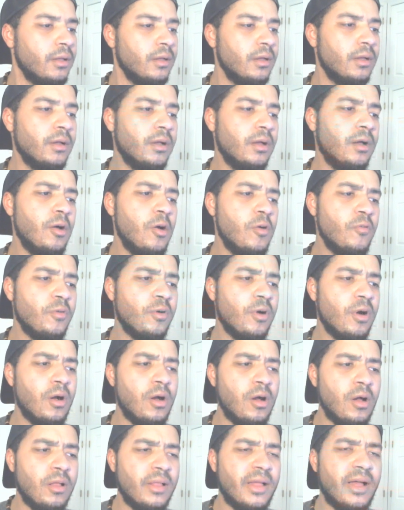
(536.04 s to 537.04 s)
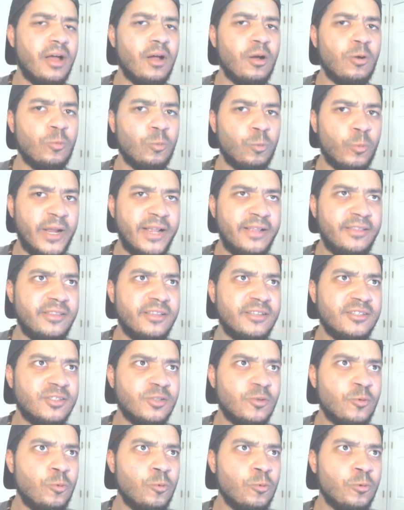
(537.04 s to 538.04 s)
Overall, I'll rate this
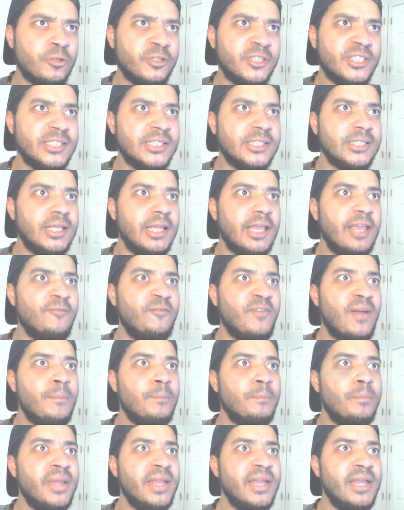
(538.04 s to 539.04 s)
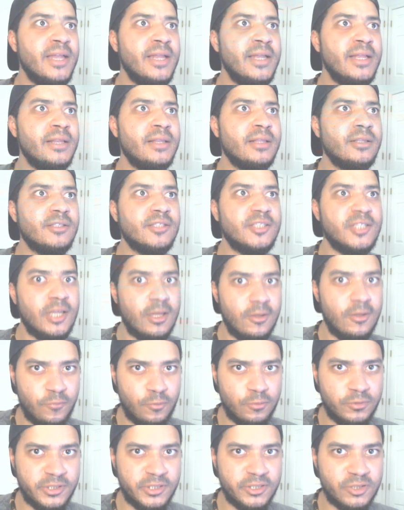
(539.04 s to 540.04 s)
course. If I'm being
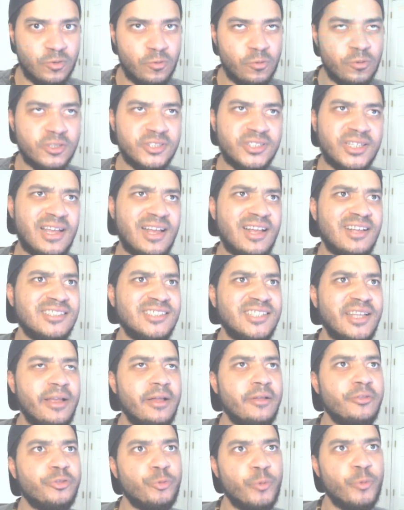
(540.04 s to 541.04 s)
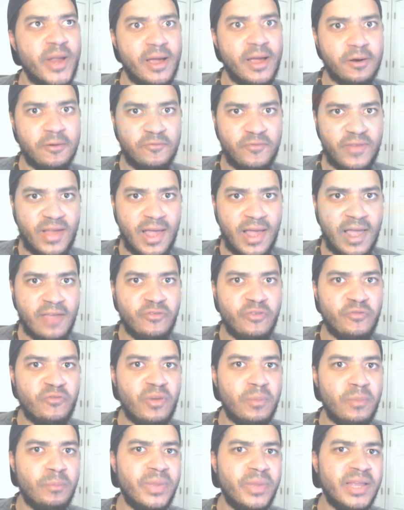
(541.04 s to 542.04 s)
tough on this course, I'll say a 3 out of 5.
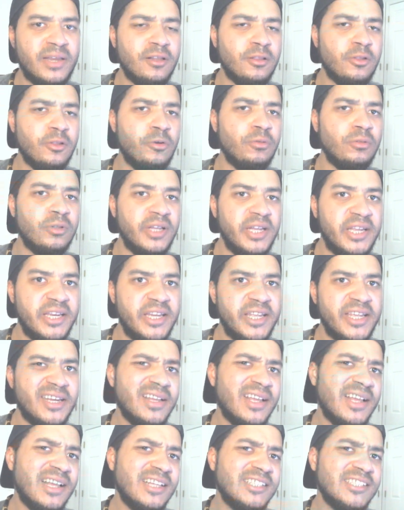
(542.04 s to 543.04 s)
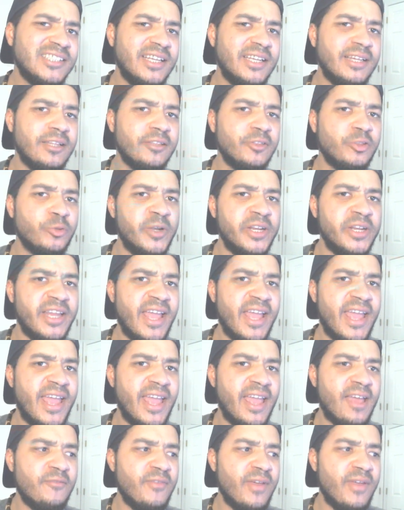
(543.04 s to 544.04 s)
If I'm being a little lenient, I say a
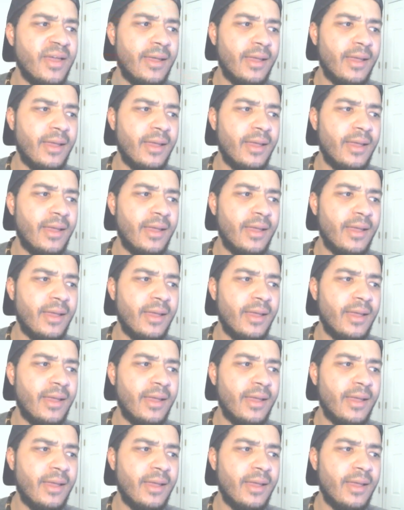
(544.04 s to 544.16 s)
3.5